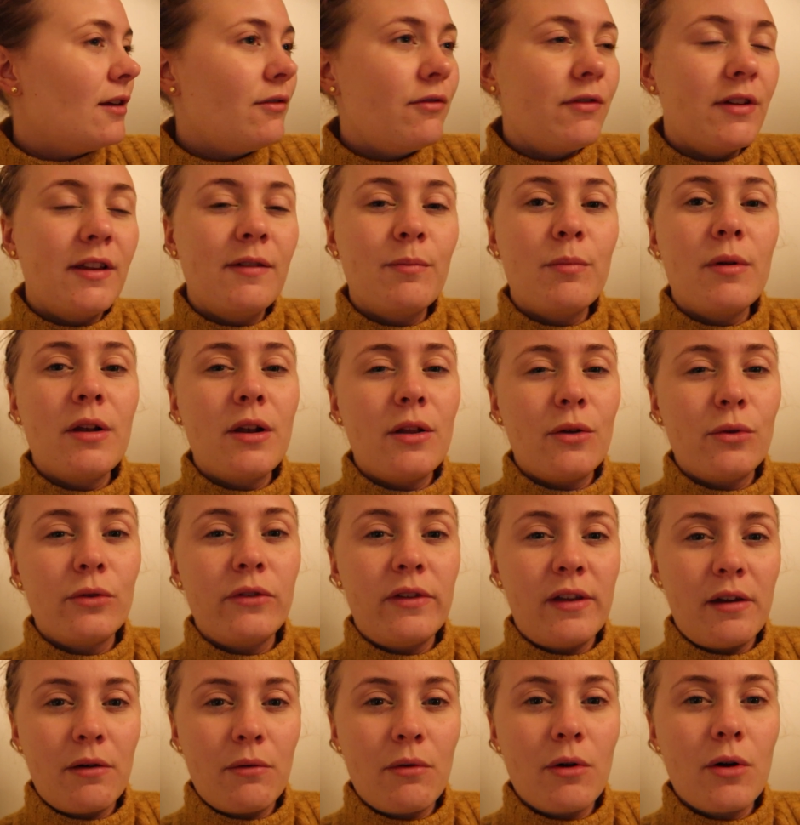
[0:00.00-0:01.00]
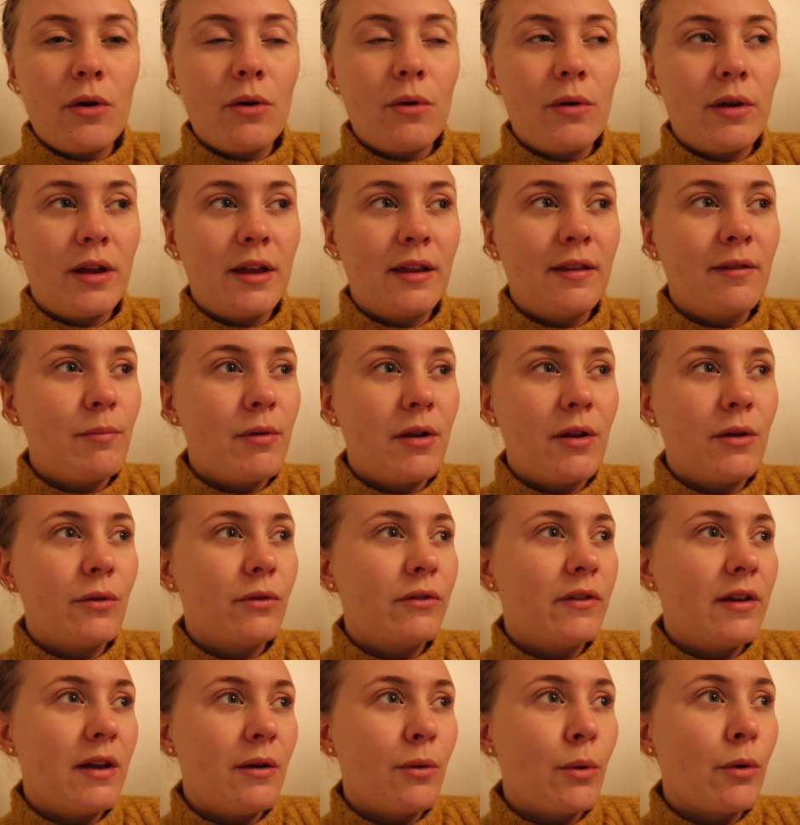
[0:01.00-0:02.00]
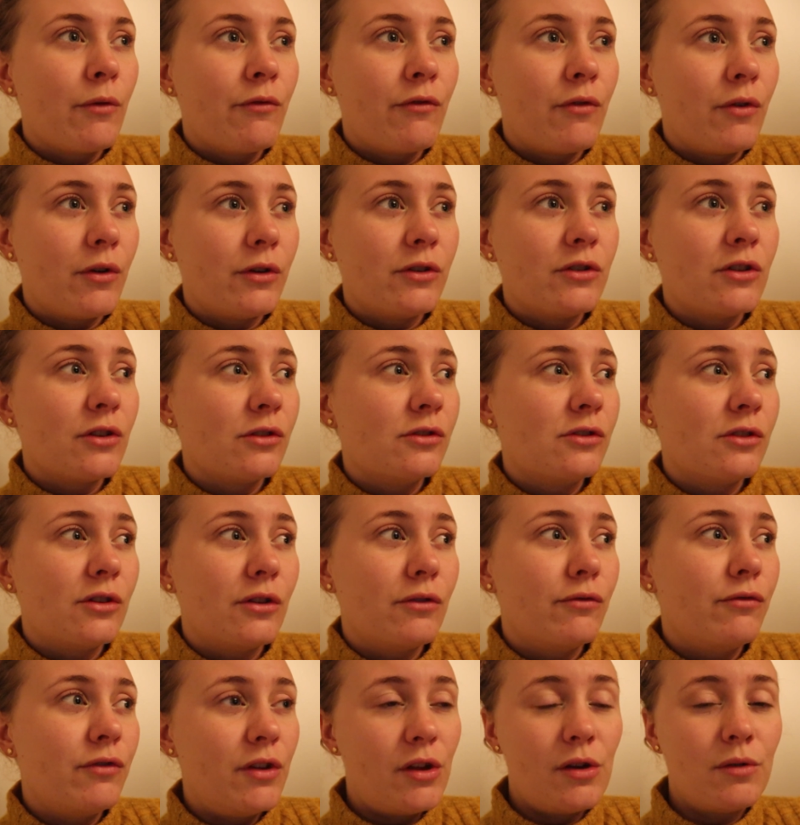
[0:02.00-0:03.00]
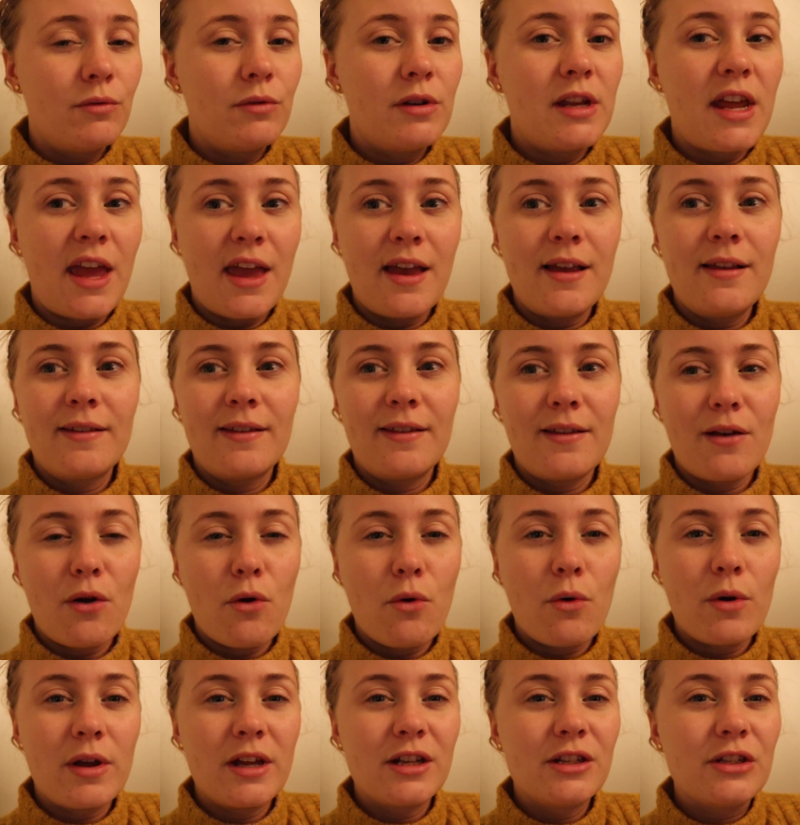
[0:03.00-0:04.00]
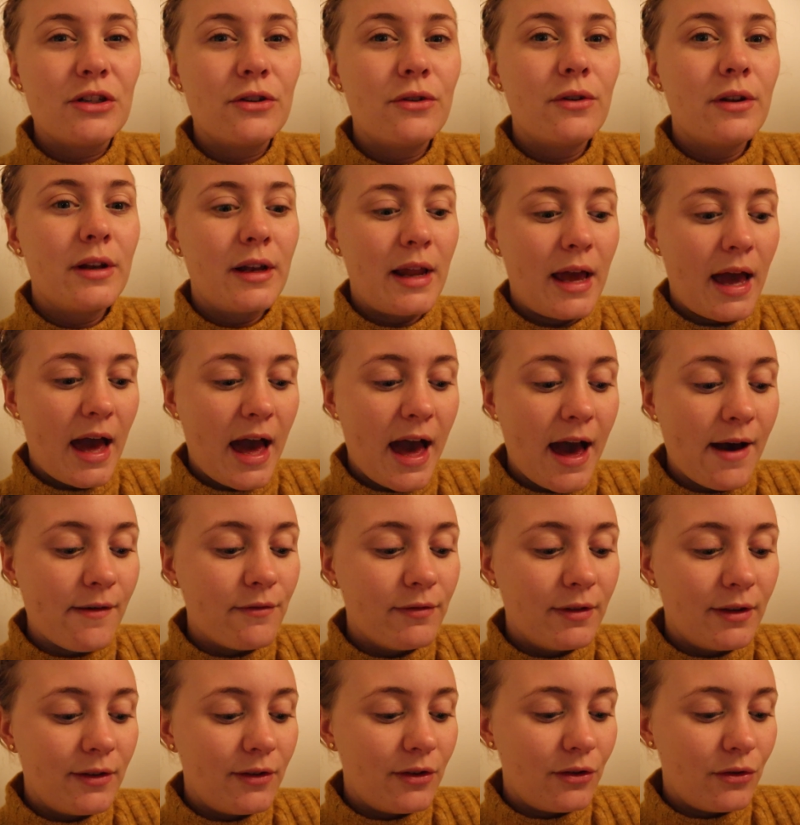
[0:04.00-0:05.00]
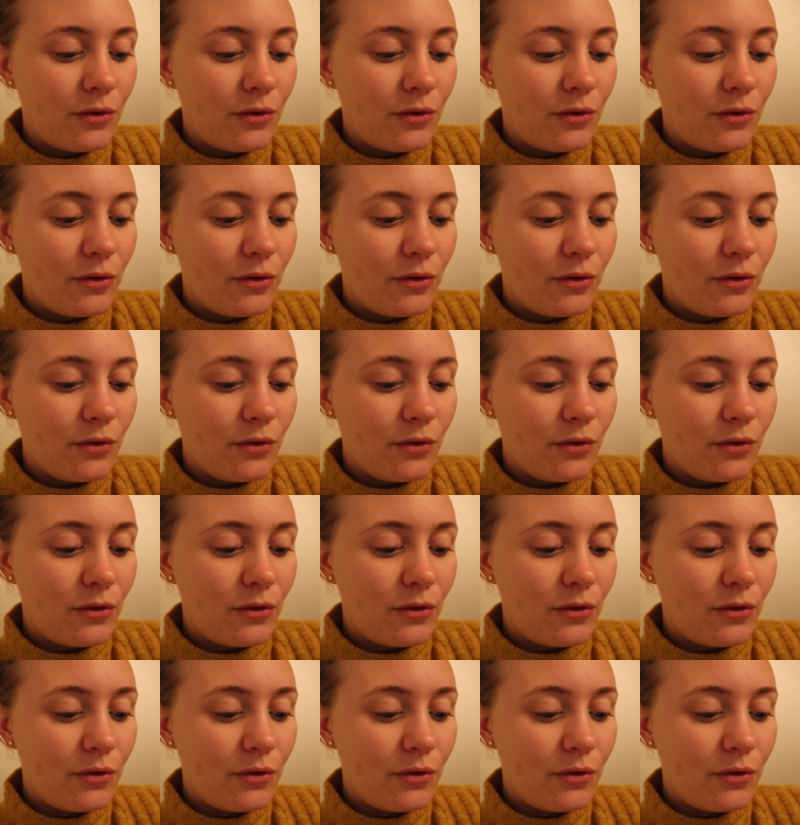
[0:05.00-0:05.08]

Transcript: if it's below zero, it's below zero for just a few days, so they shouldn't have